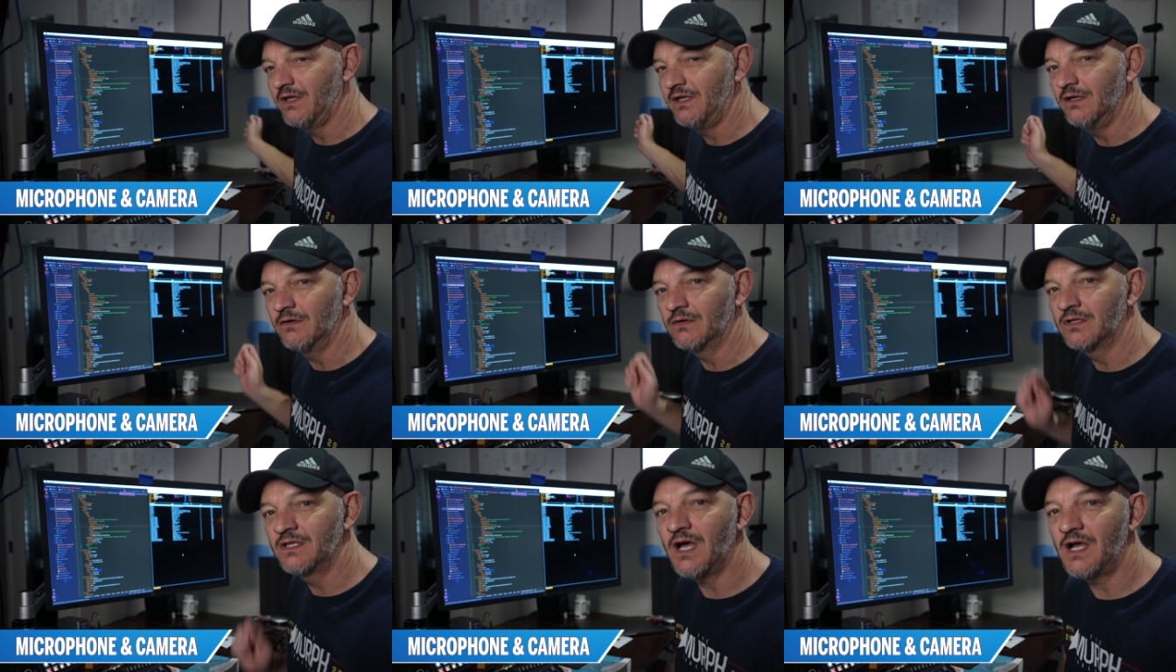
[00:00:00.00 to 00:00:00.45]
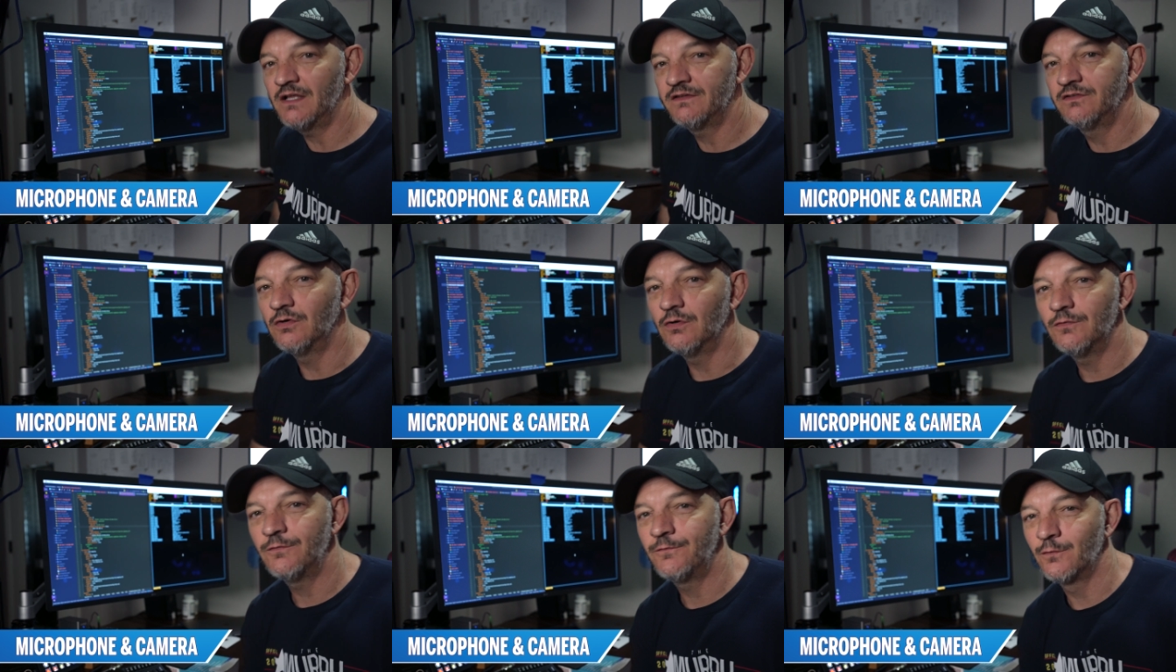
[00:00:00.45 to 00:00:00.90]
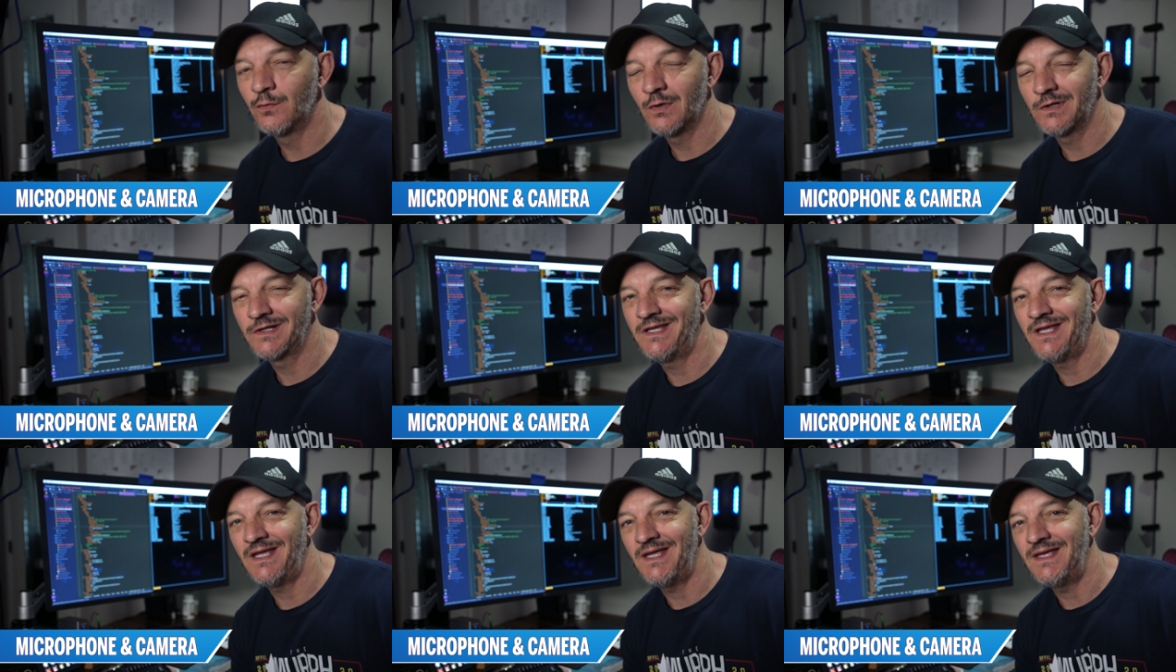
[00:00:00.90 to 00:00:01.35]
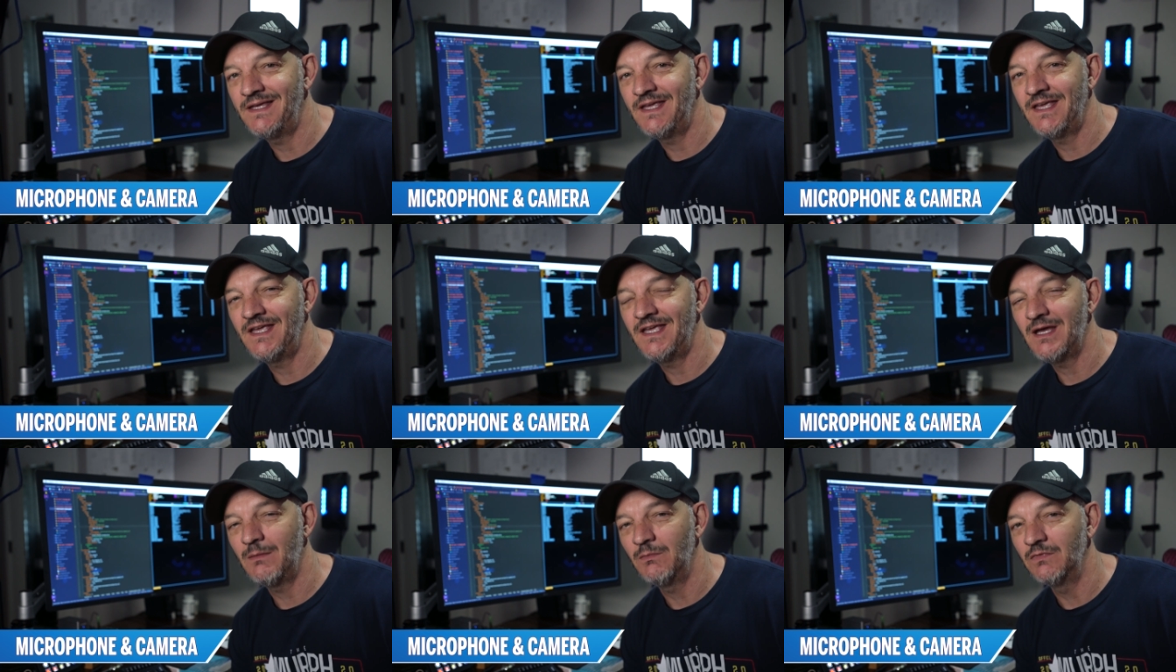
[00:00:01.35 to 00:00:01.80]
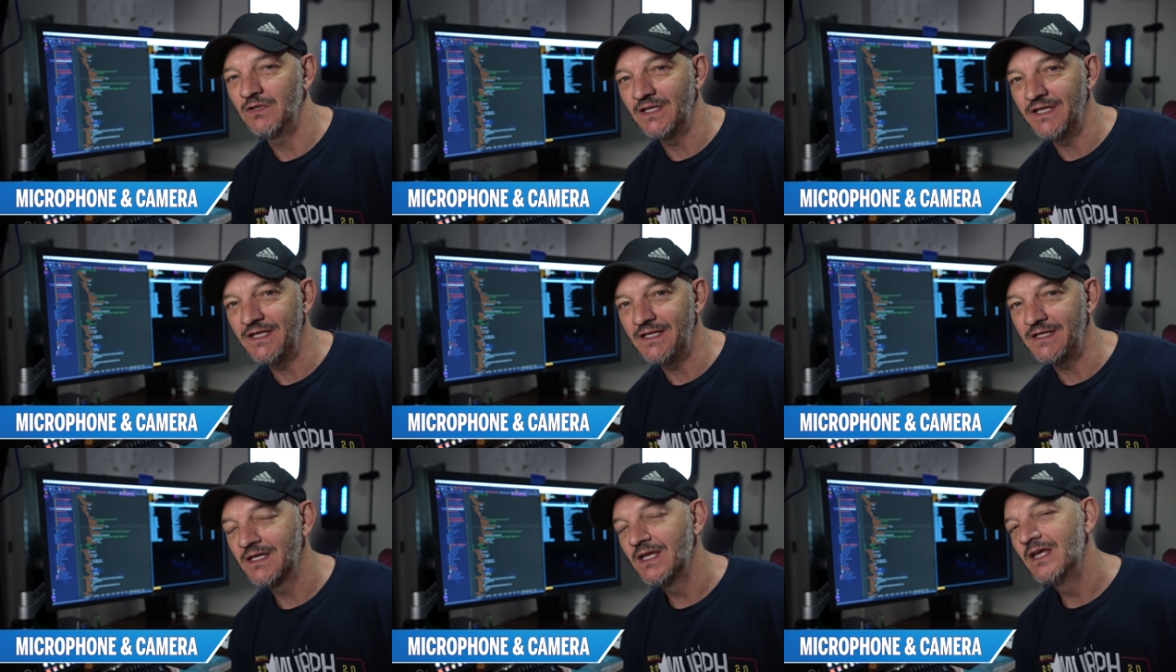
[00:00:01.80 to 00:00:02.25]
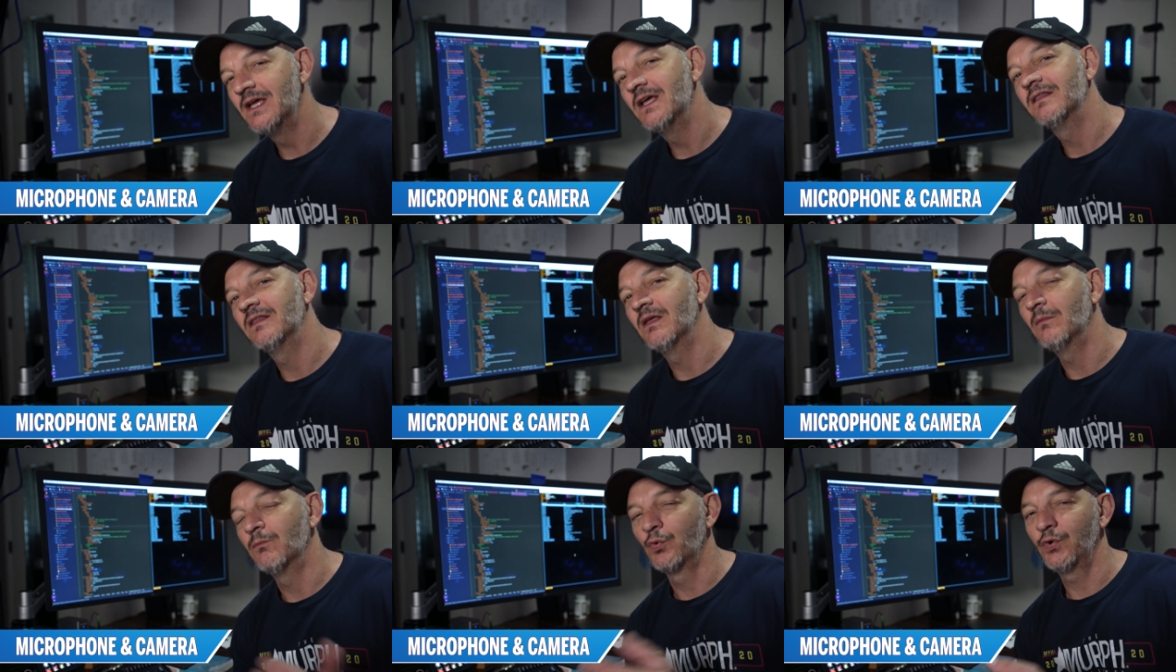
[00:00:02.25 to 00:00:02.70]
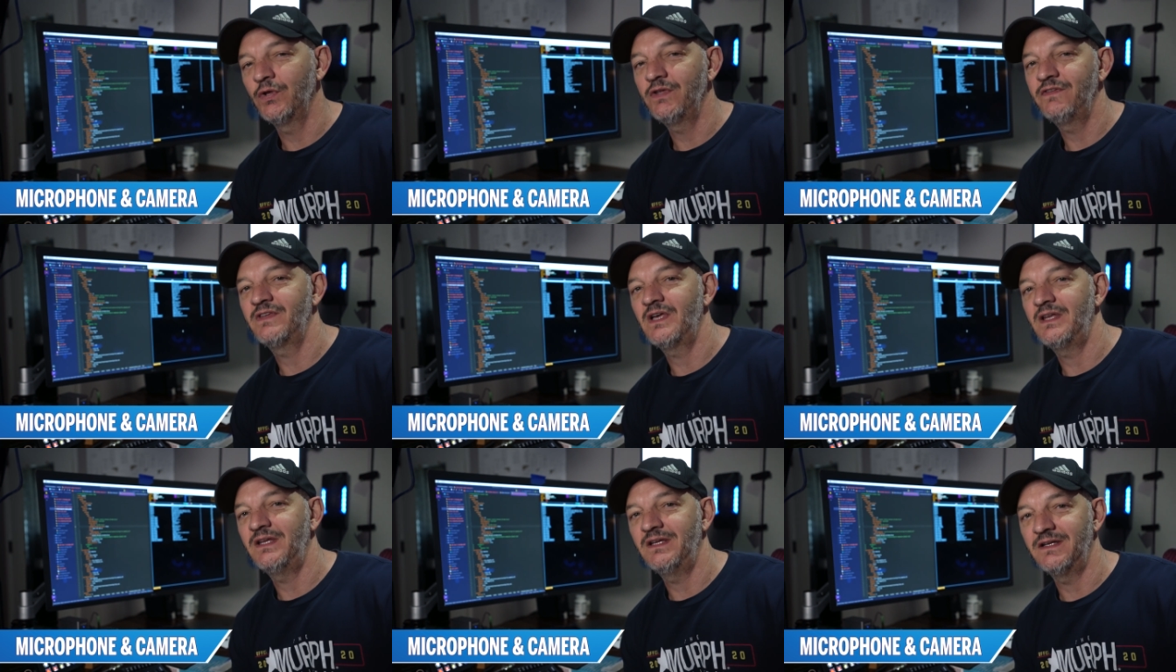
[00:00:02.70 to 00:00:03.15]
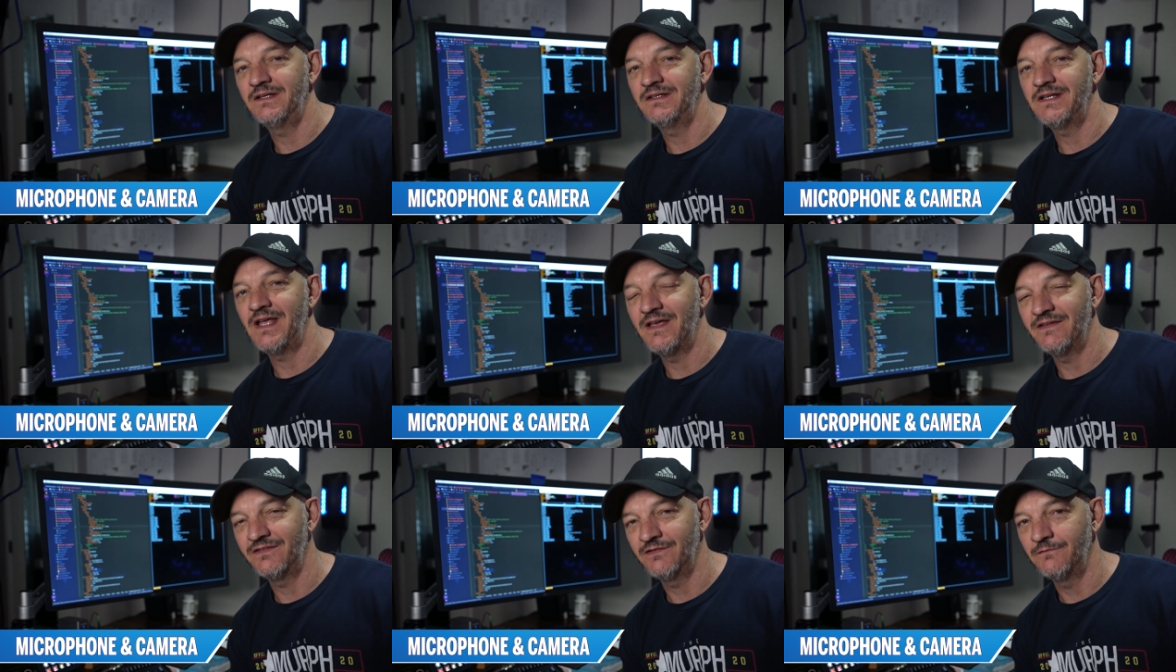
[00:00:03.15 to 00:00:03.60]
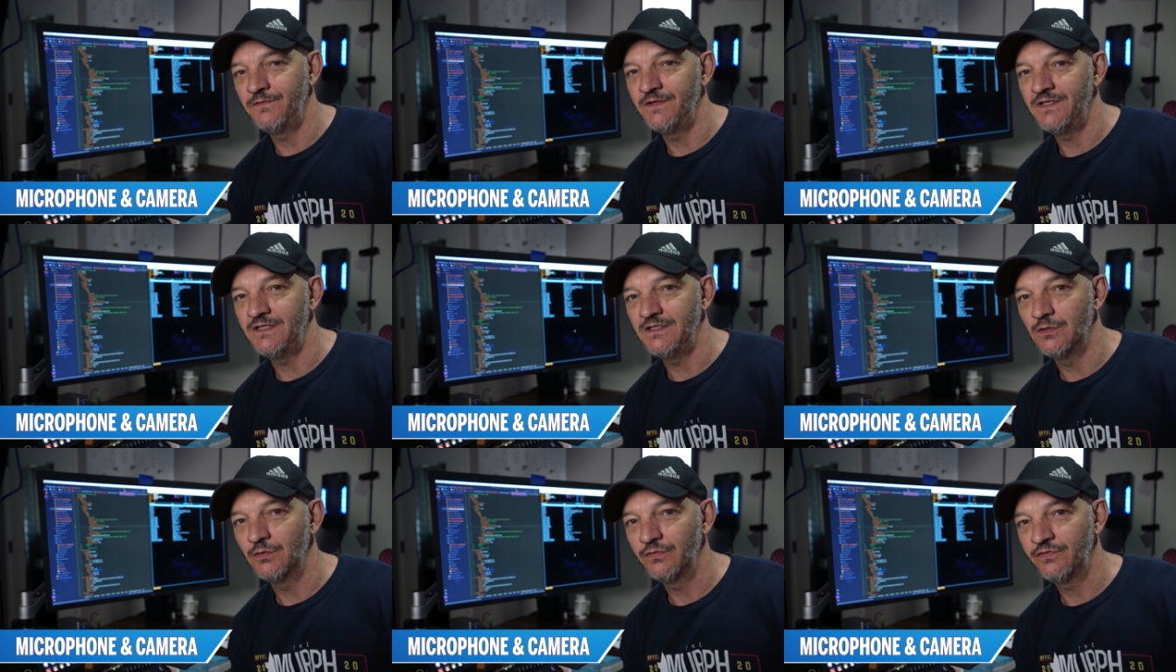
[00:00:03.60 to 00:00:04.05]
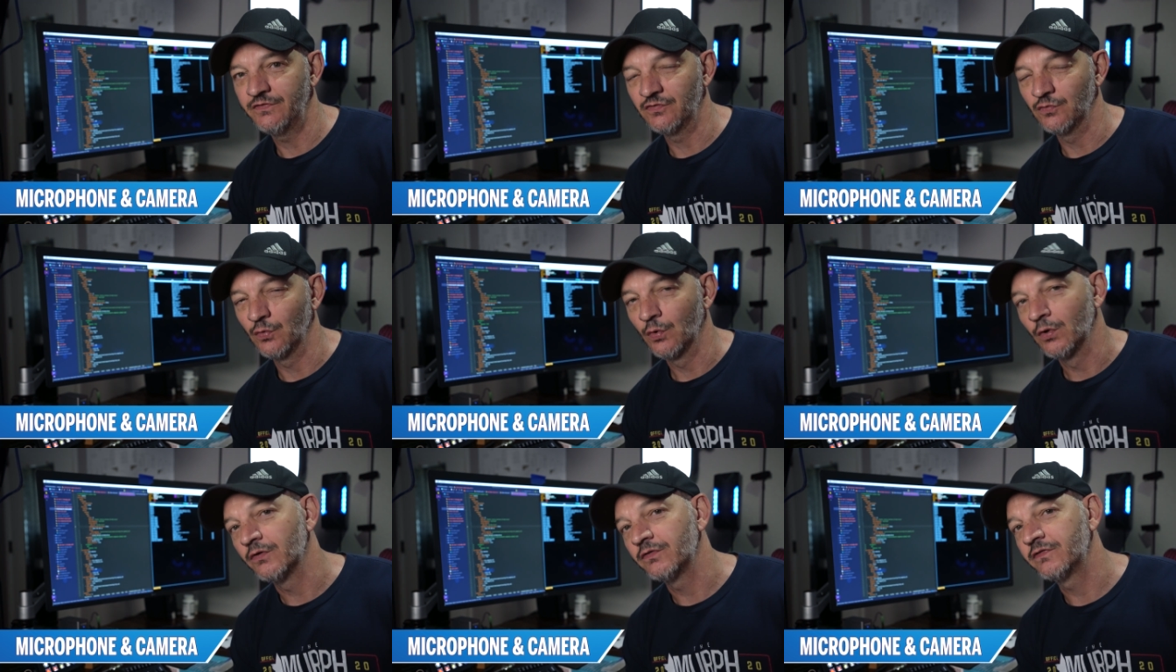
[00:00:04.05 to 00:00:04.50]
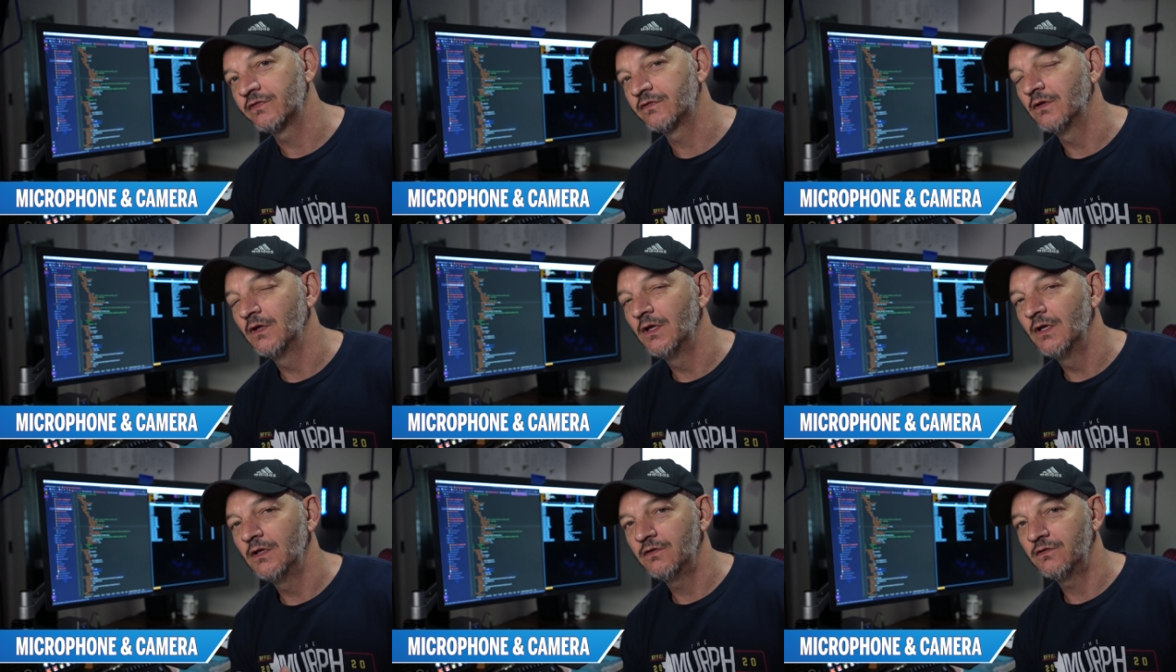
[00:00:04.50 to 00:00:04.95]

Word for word: an Elgato four K cam link that brings that in as a video source